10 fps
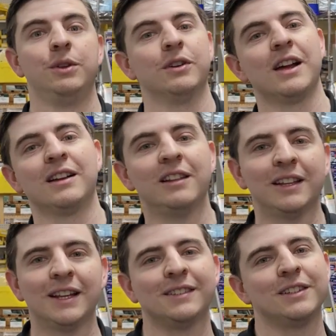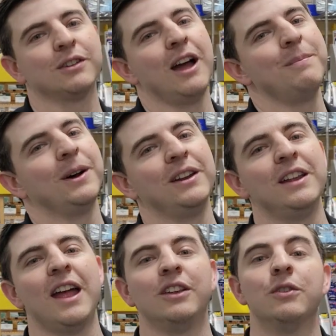You're going to click that subscribe button
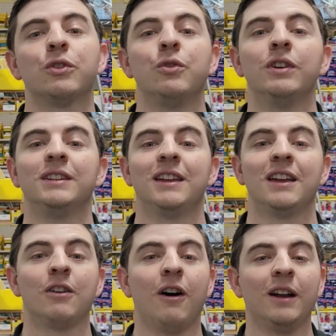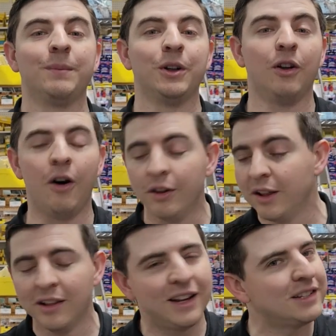and you're going to get caught up on all the
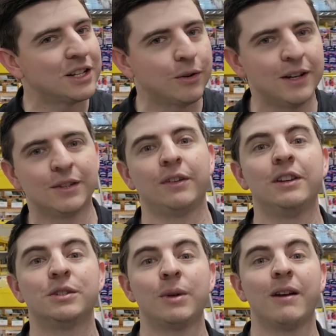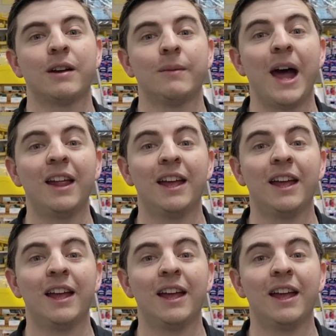latest and greatest videos we have coming out,